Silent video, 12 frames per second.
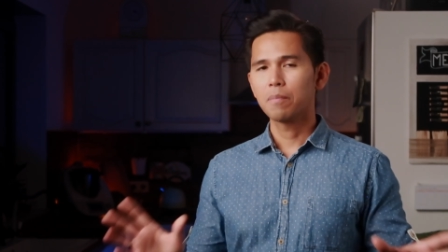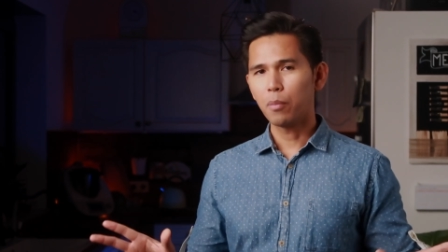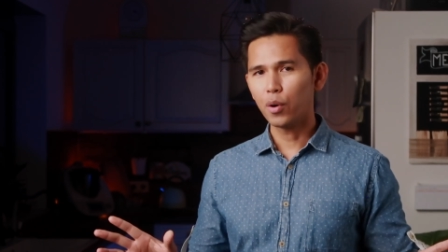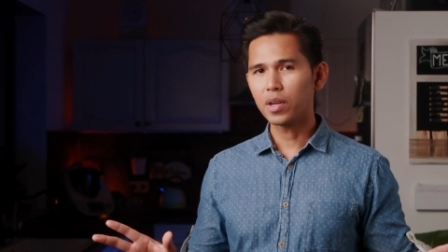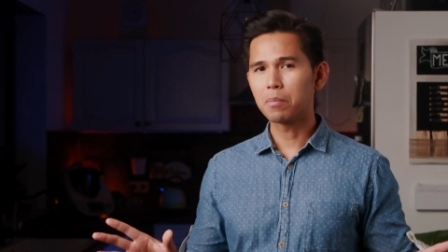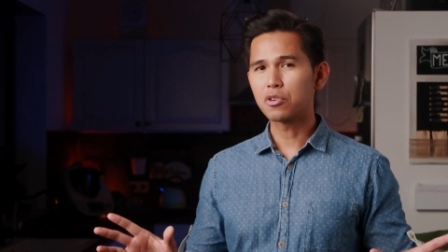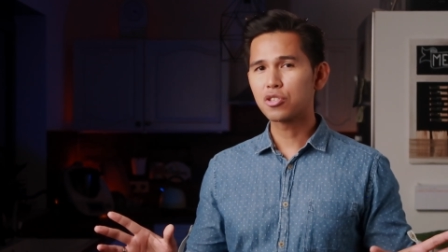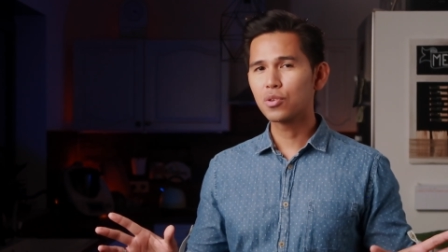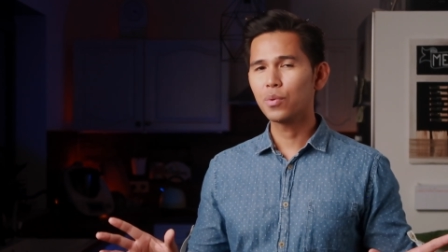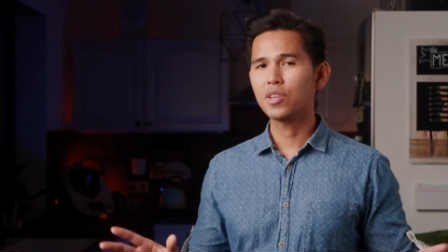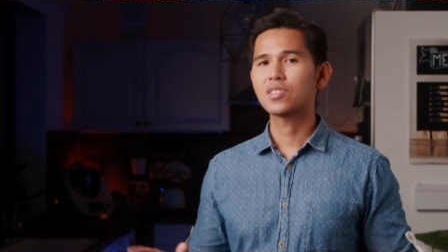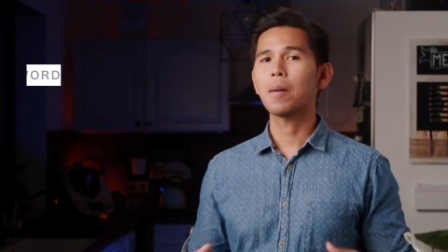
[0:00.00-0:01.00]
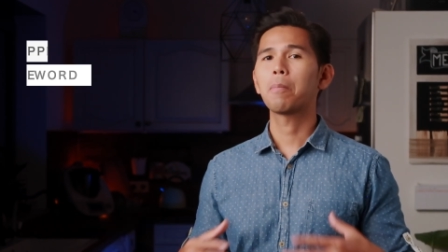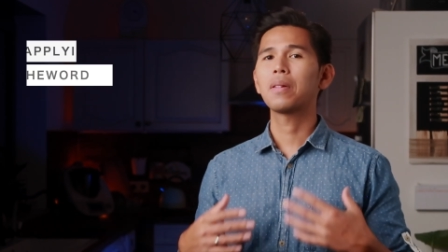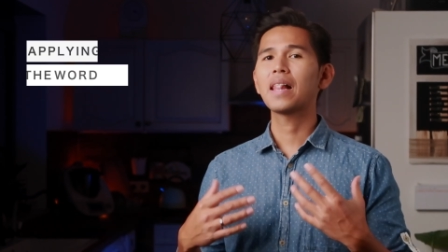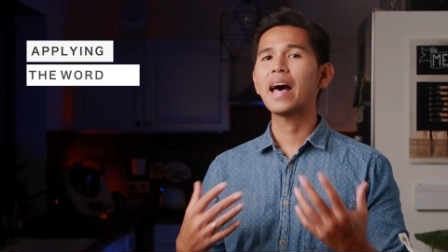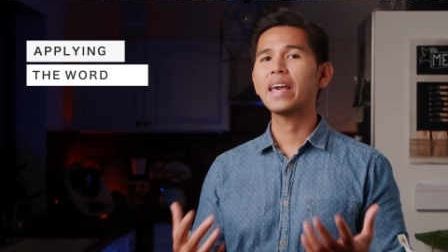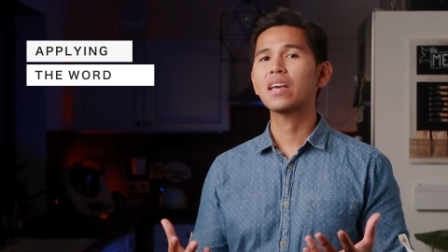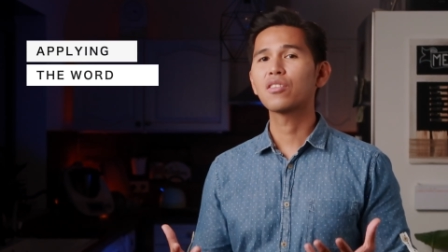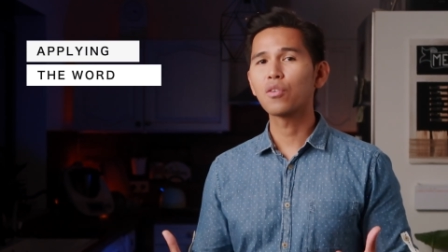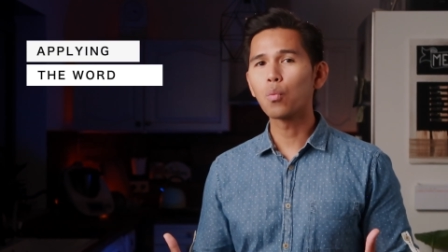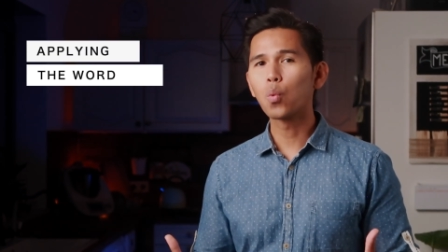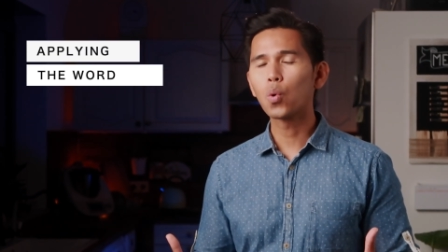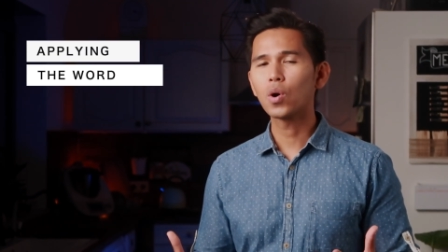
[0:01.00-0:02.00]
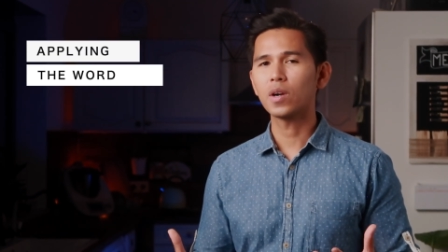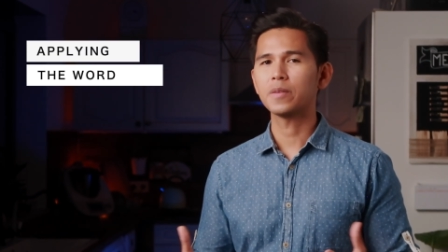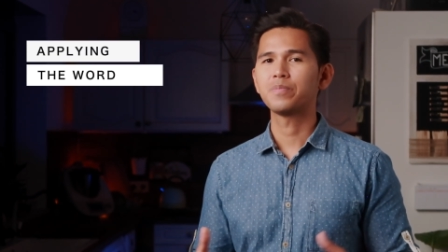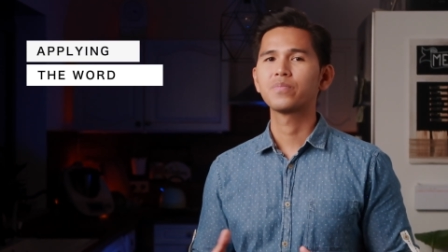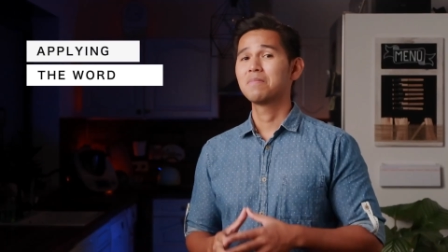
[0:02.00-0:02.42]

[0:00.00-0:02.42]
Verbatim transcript: Point number two is applying the word.